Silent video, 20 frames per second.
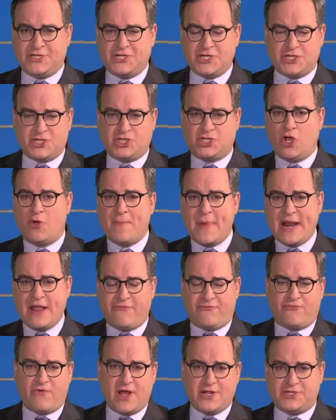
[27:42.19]
just so many
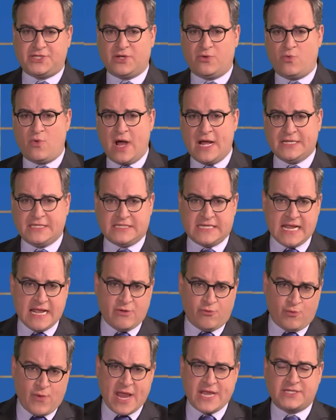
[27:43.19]
fronts at once
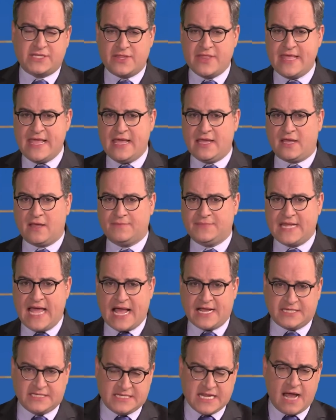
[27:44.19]
raising the income
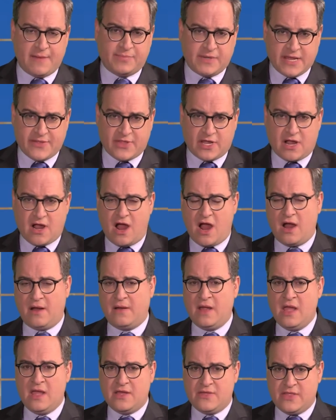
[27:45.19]
tax, doubling the,
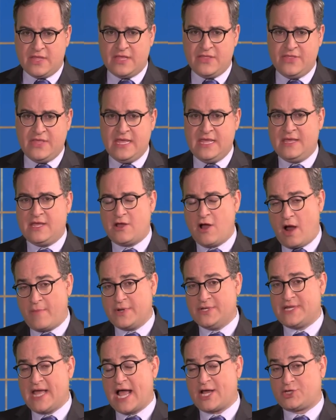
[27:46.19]
car, the, the
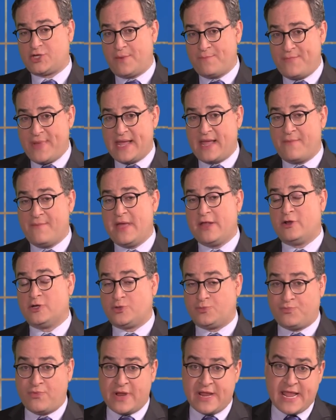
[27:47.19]
carbon tax on big
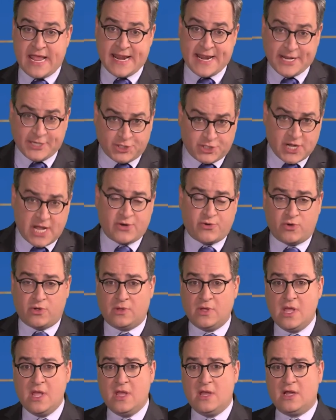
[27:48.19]
emitters, bringing in a
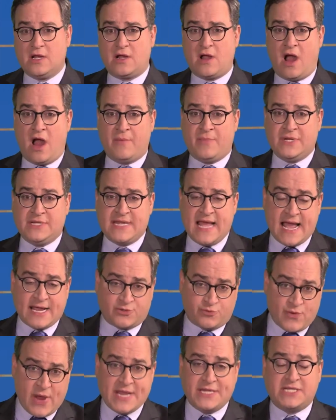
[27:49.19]
general carbon
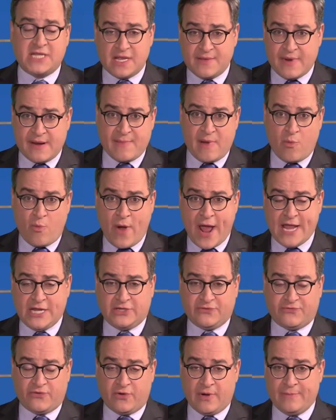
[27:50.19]
tax, raising minimum
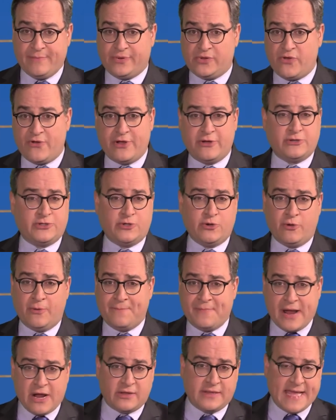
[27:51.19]
wage for employers who are
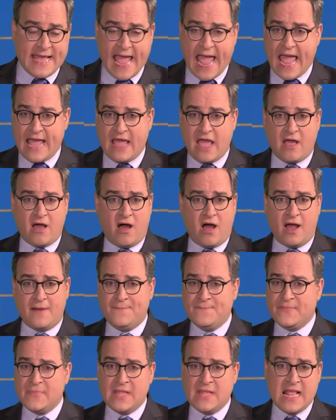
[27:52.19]
barely hanging on.
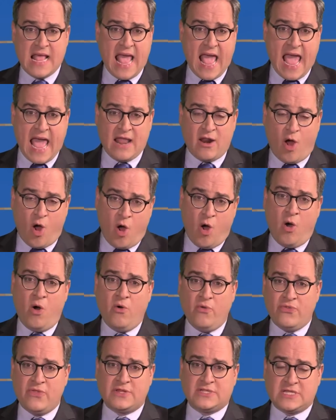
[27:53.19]
And
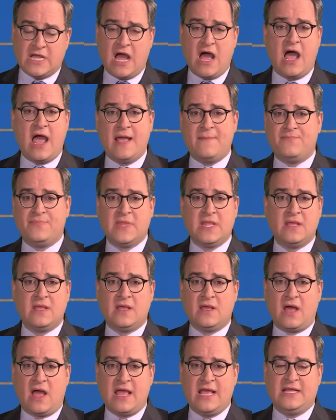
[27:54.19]
all the time,
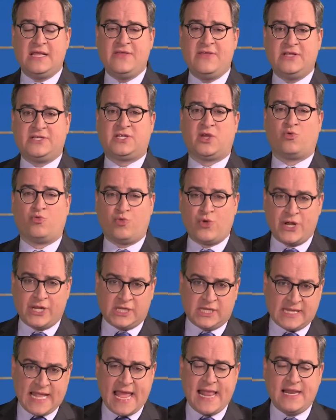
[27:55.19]
it is a
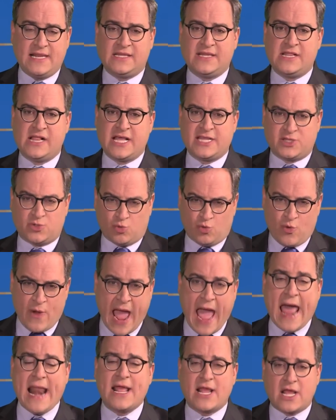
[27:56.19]
relentless
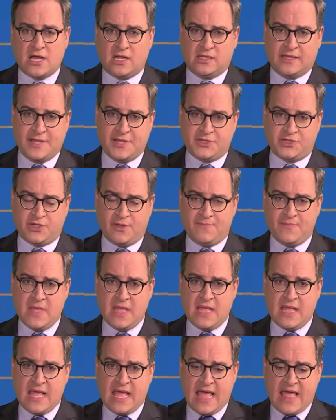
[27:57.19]
radicalism.
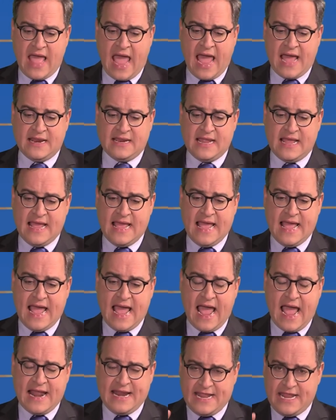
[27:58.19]
And
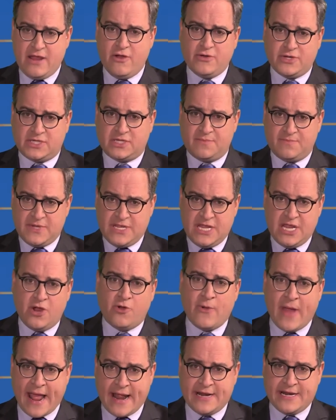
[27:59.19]
and here's some
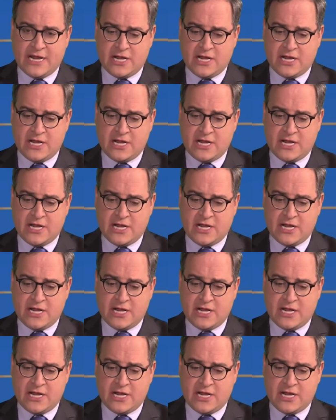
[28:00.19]
year end